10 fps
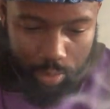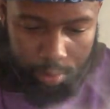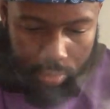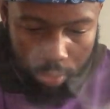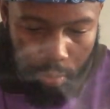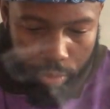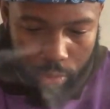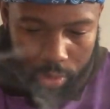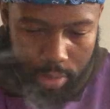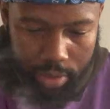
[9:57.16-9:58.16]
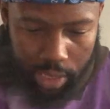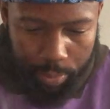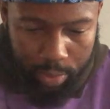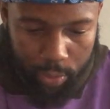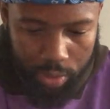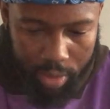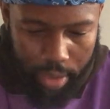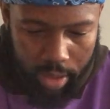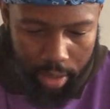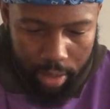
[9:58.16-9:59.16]
So so the disciples were
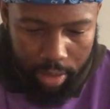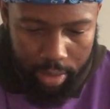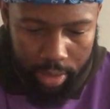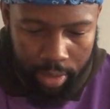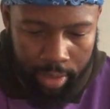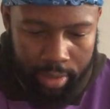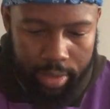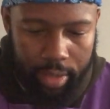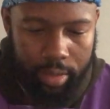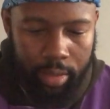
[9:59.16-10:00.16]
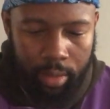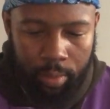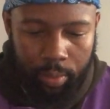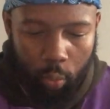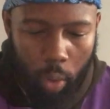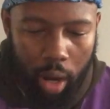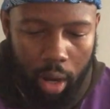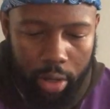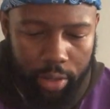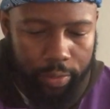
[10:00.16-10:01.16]
scared and, and he said to them, Why
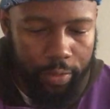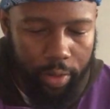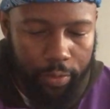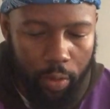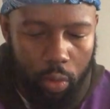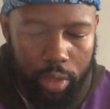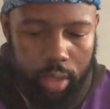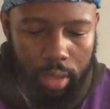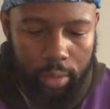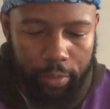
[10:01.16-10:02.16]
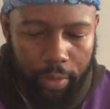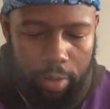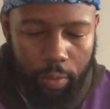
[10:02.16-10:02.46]
are you fearful, ye little faith?